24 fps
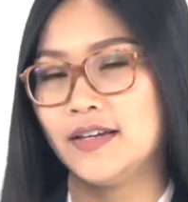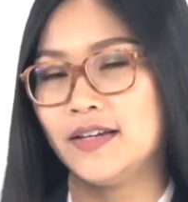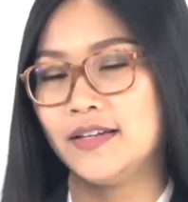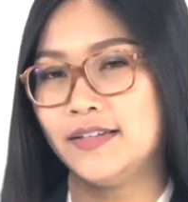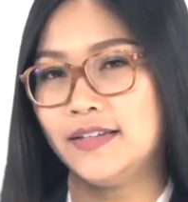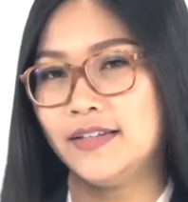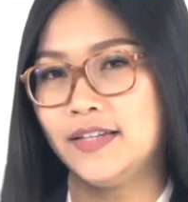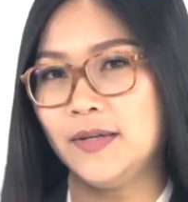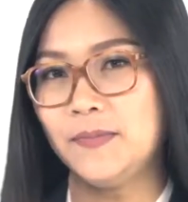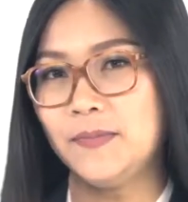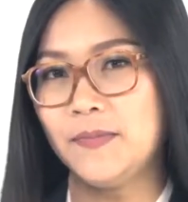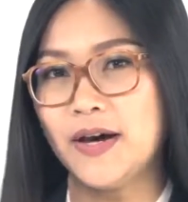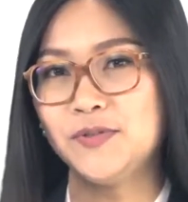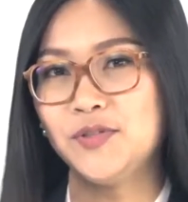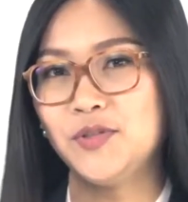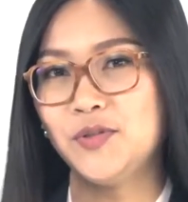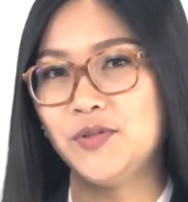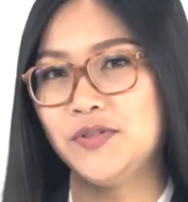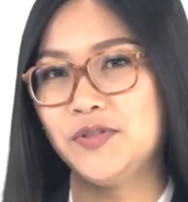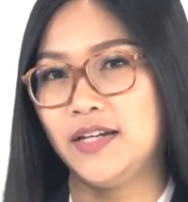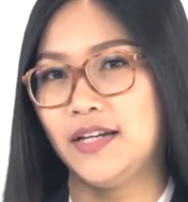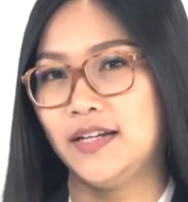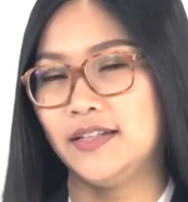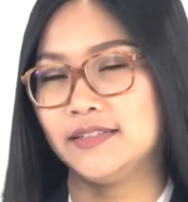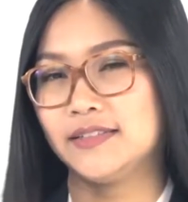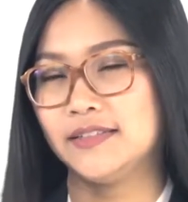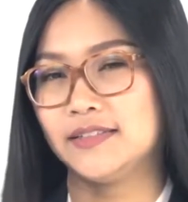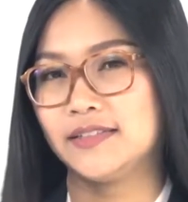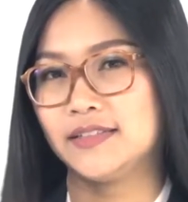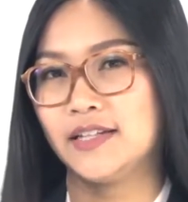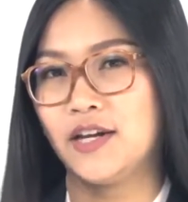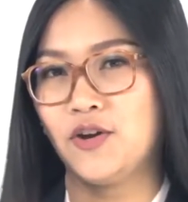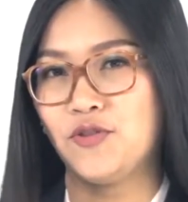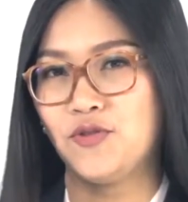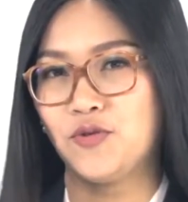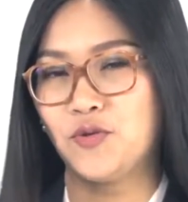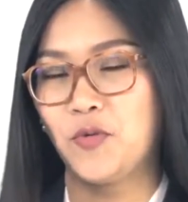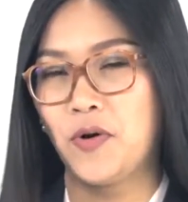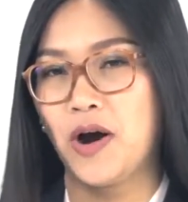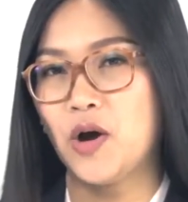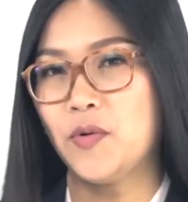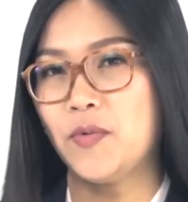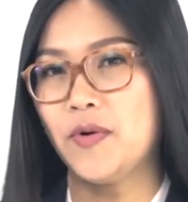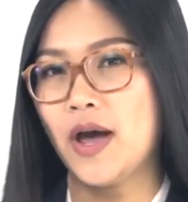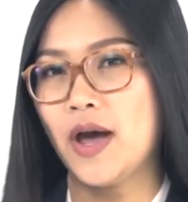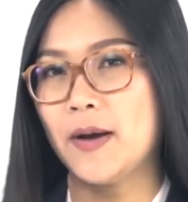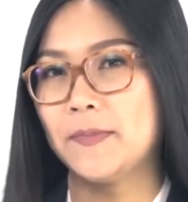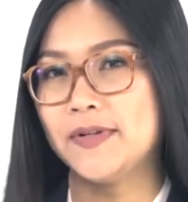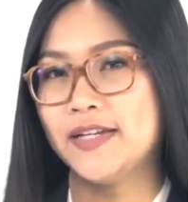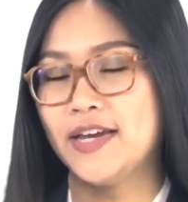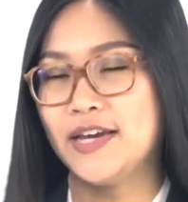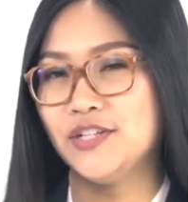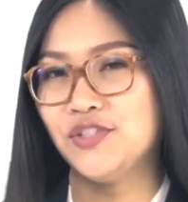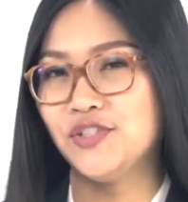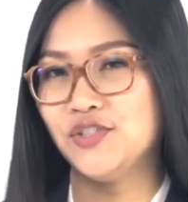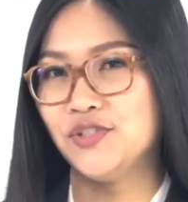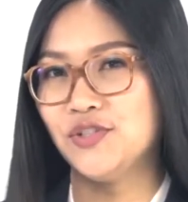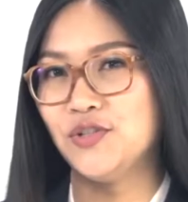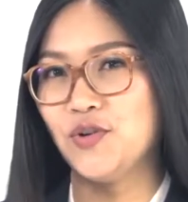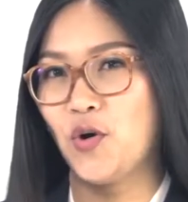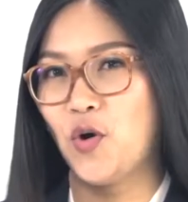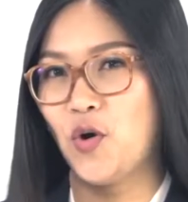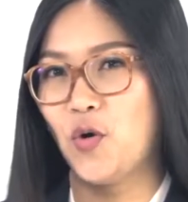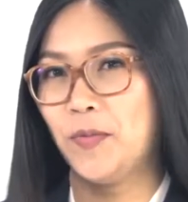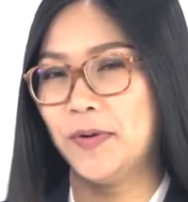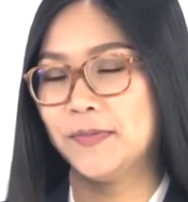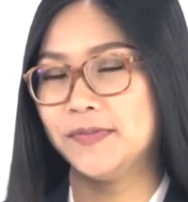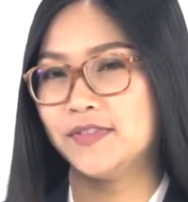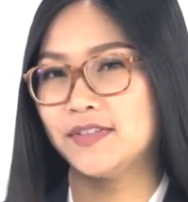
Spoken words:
Keep up to date through our application or